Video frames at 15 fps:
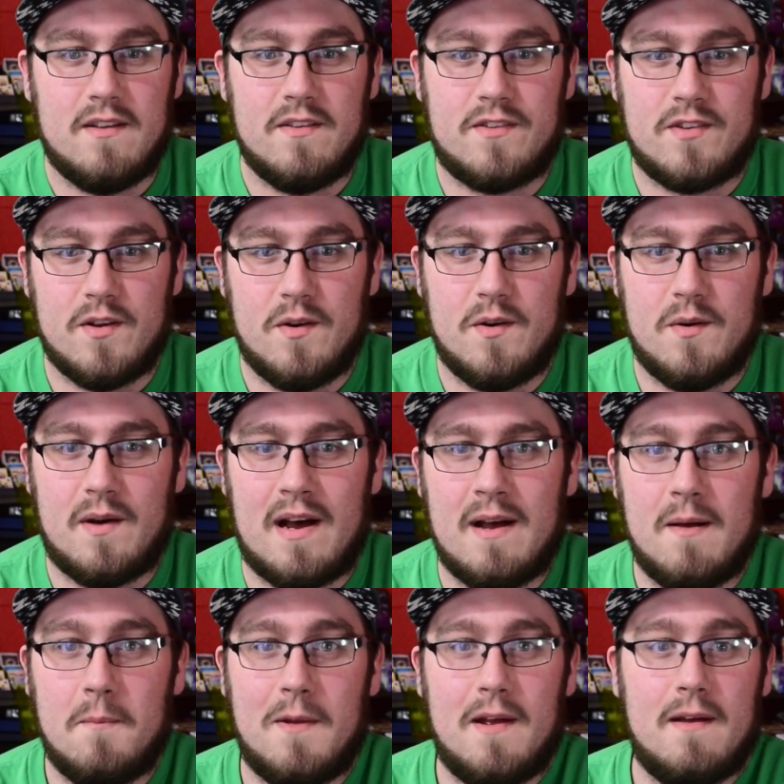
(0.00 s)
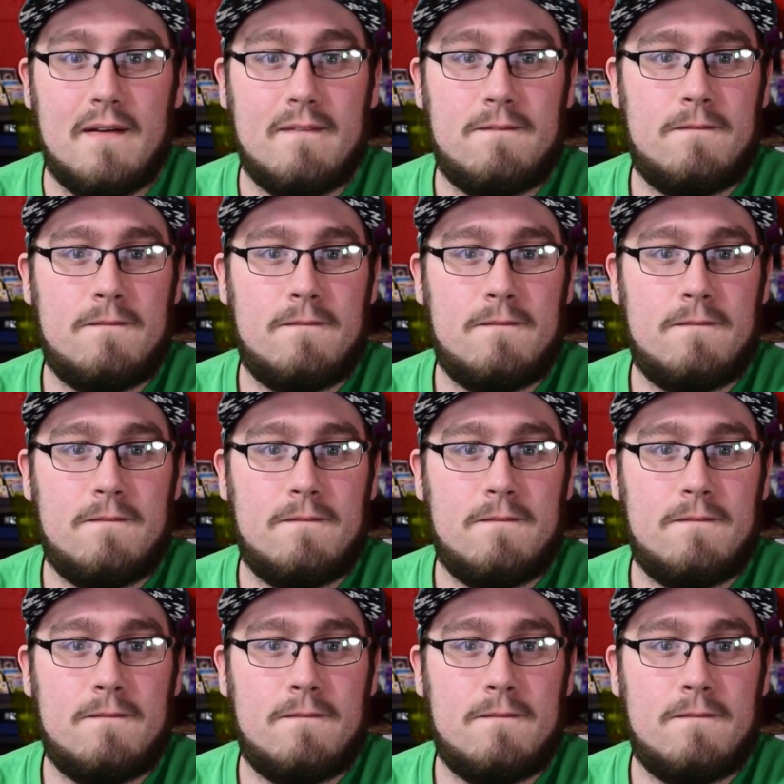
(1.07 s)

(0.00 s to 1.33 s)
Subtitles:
So I'm at